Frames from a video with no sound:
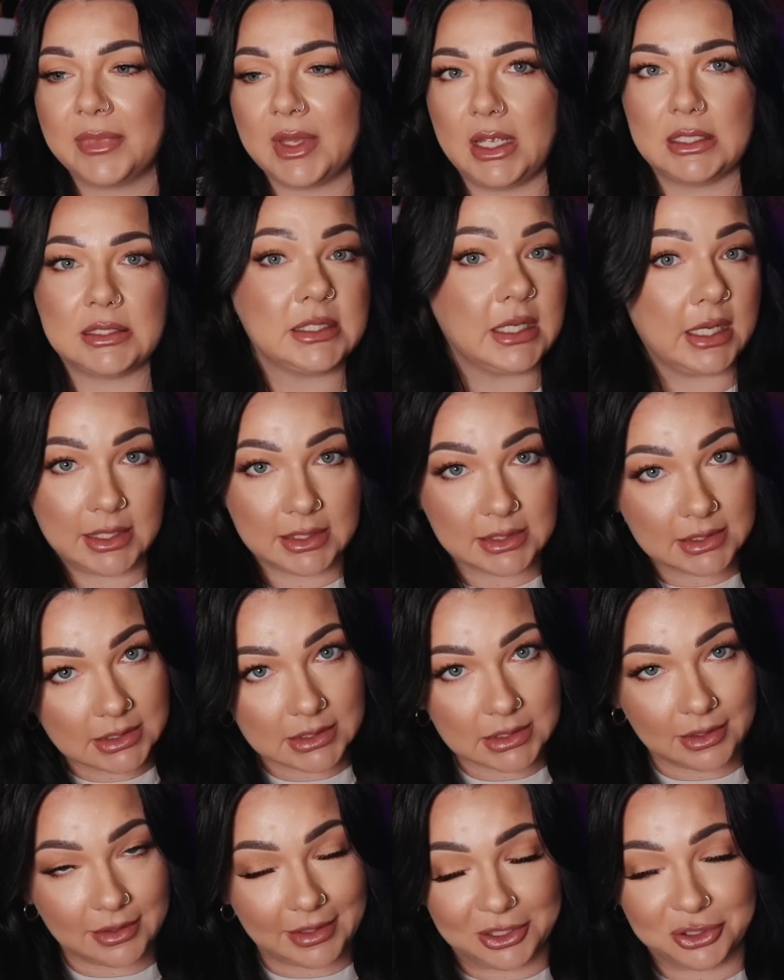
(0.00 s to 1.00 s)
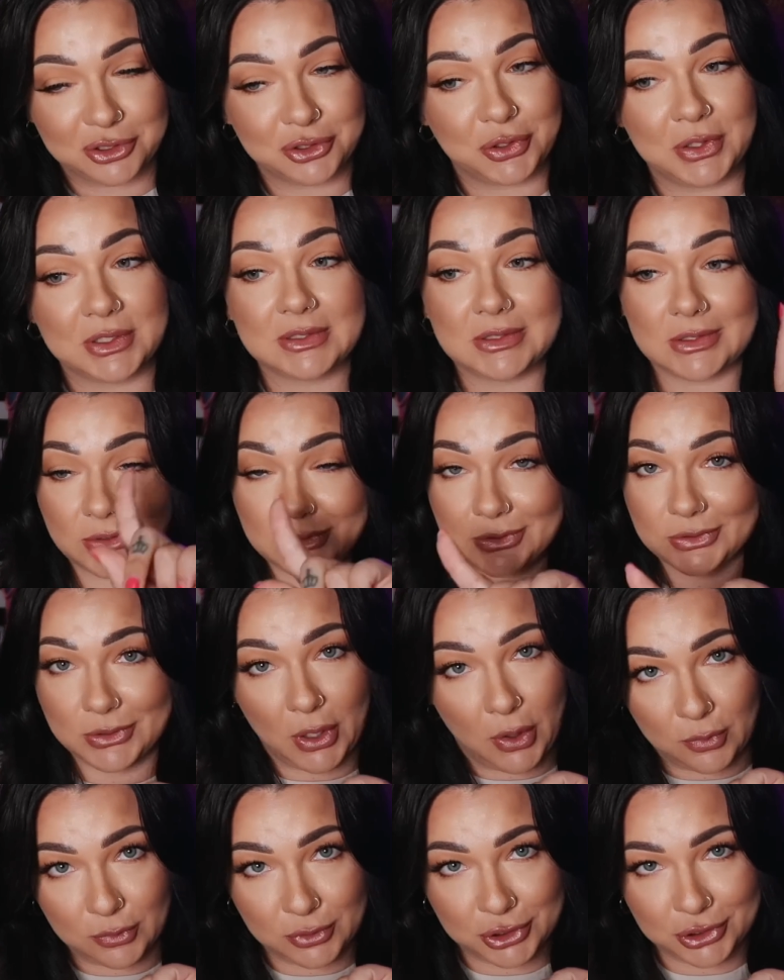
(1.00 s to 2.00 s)
it tastes delicious, there's
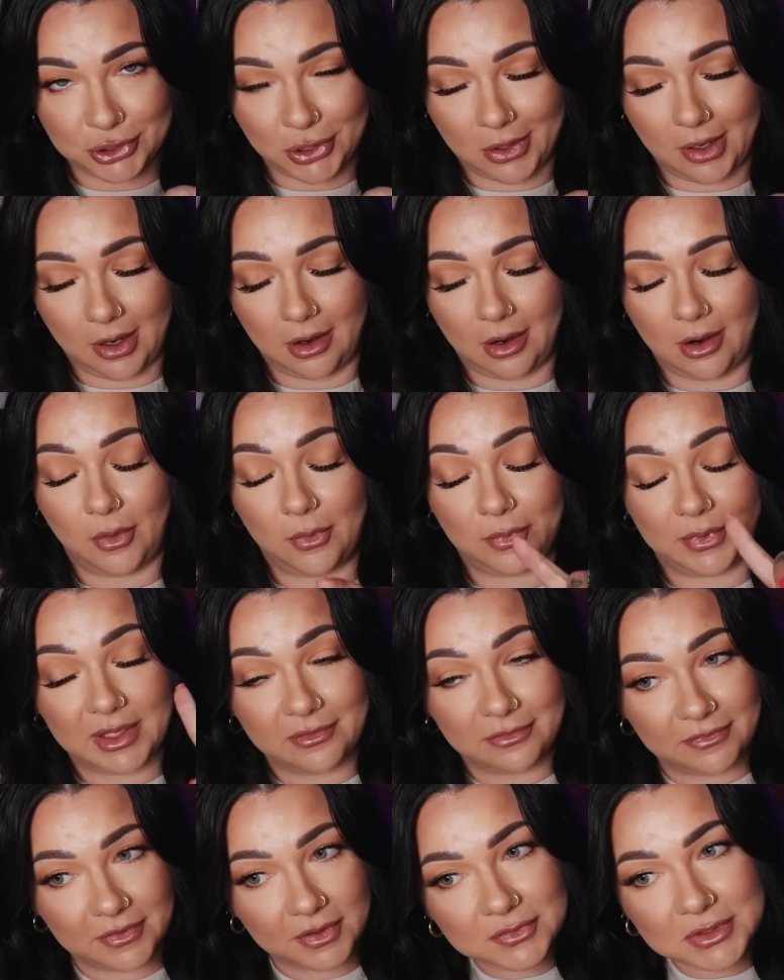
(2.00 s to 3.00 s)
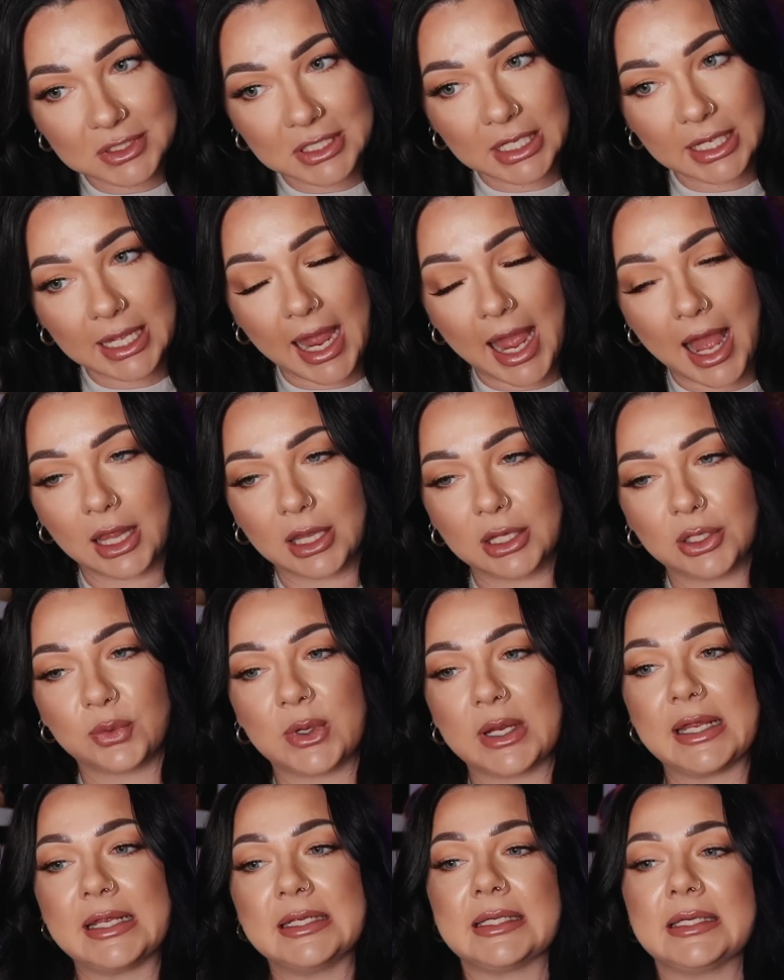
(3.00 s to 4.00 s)
no sugar, only 15
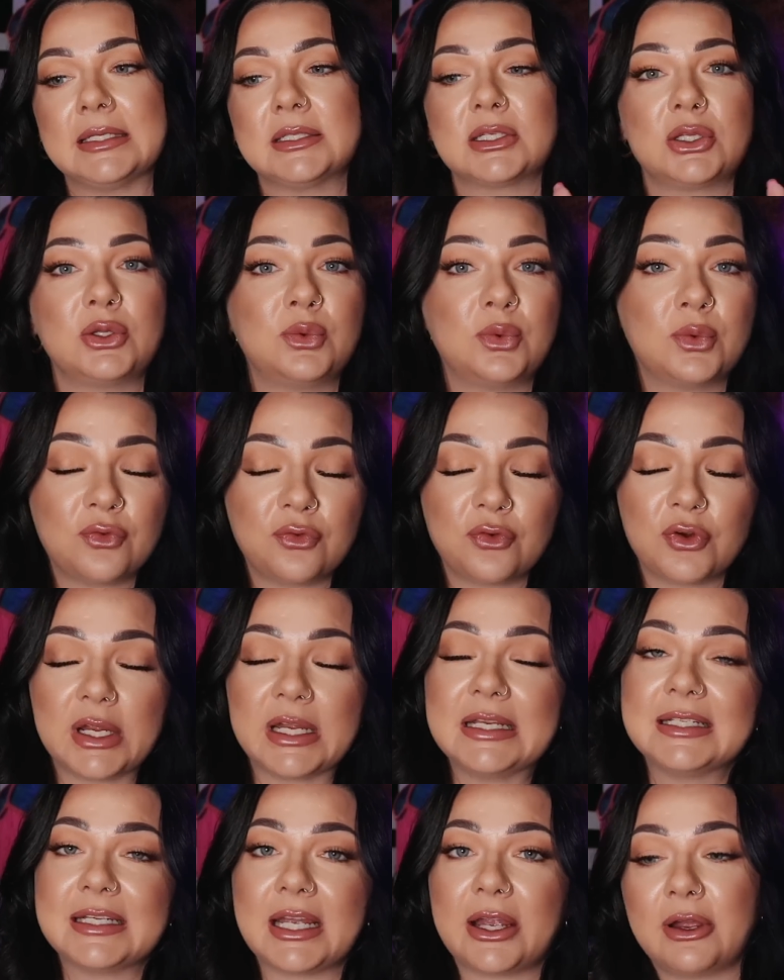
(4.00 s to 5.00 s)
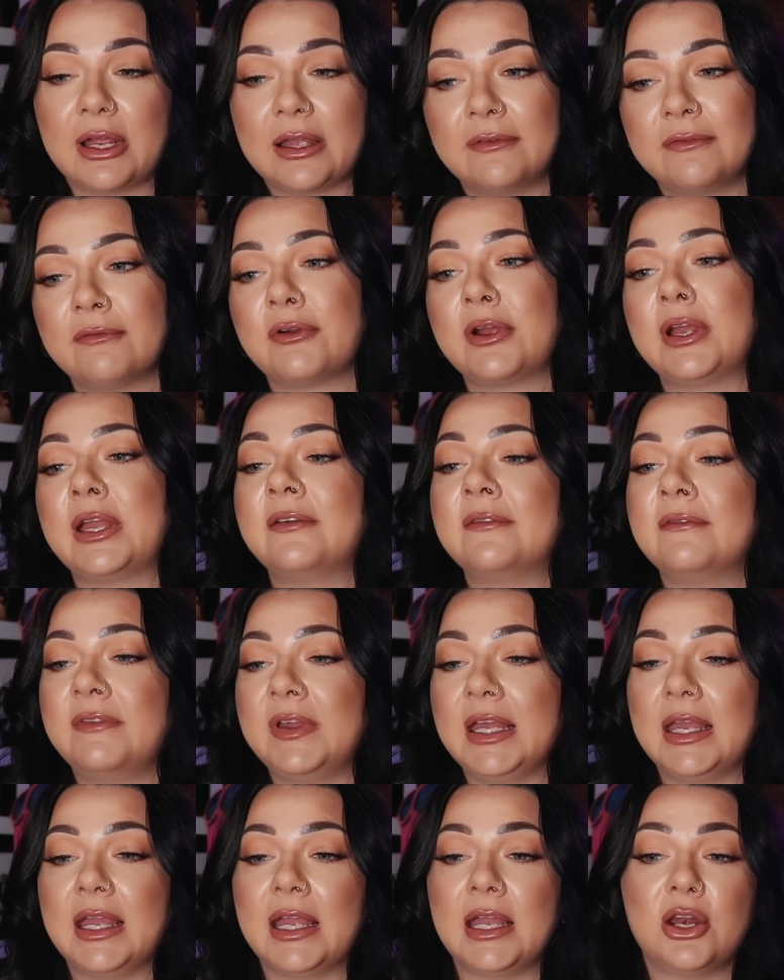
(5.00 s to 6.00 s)
calories, it's gluten-free, dairy-free,
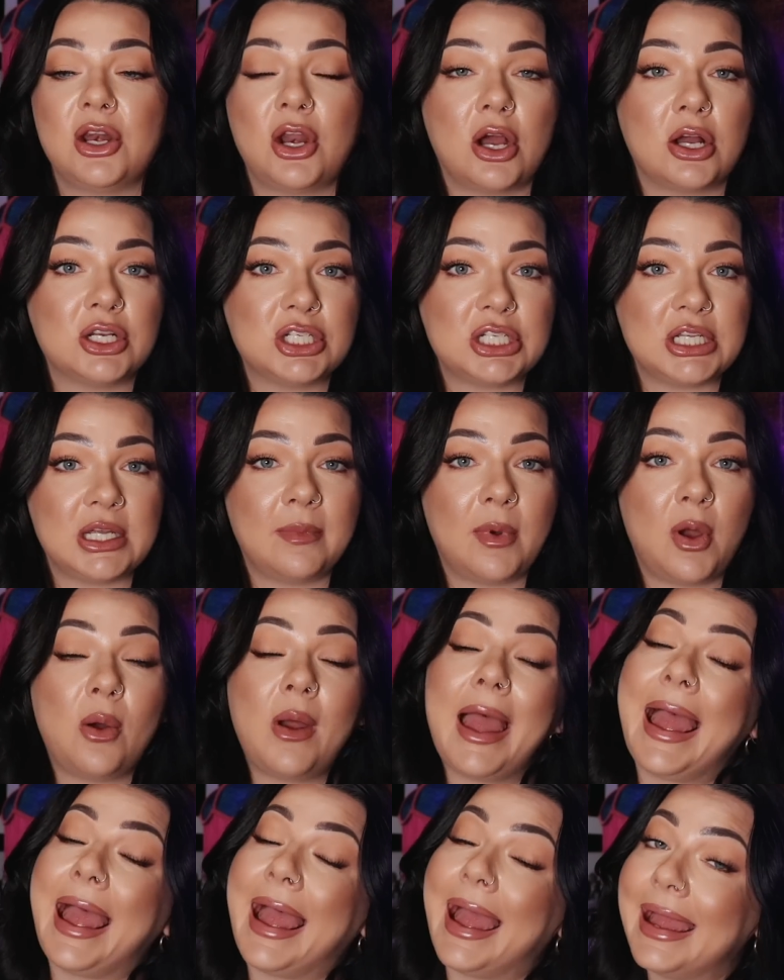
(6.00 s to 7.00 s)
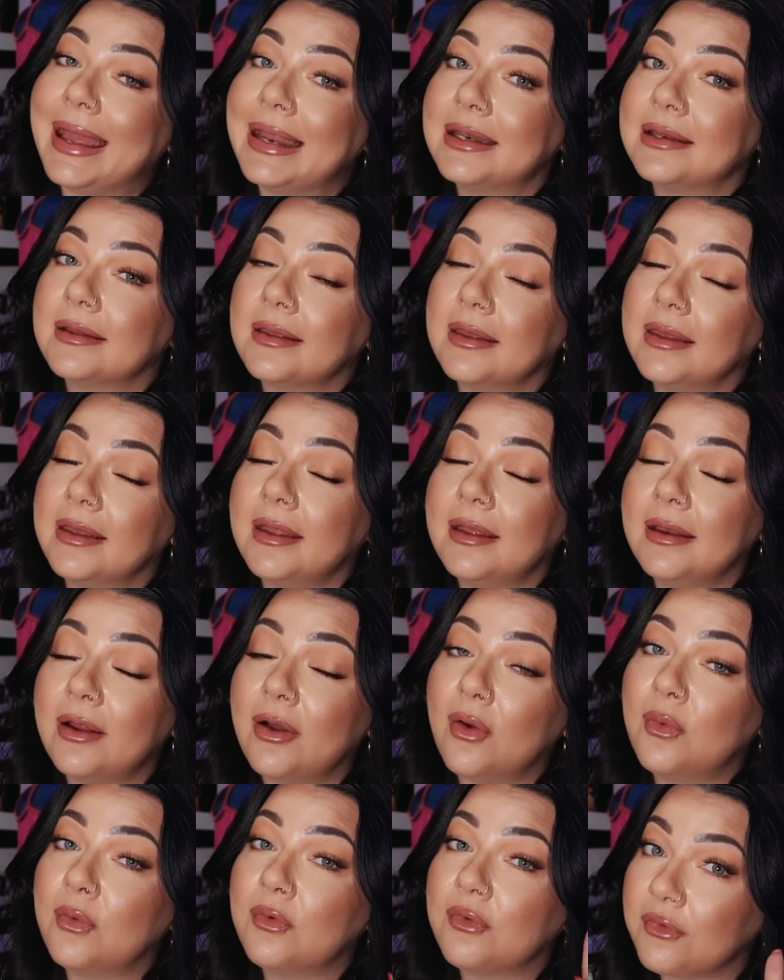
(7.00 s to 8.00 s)
vegan, non-GMO, and
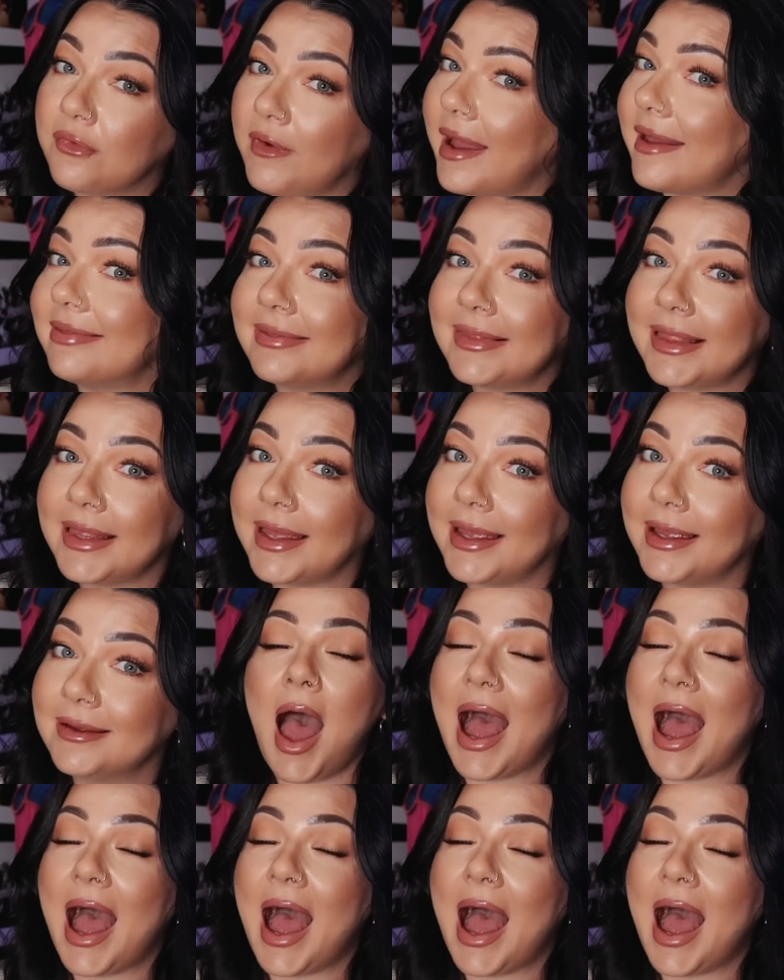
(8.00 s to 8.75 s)
keto-friendly.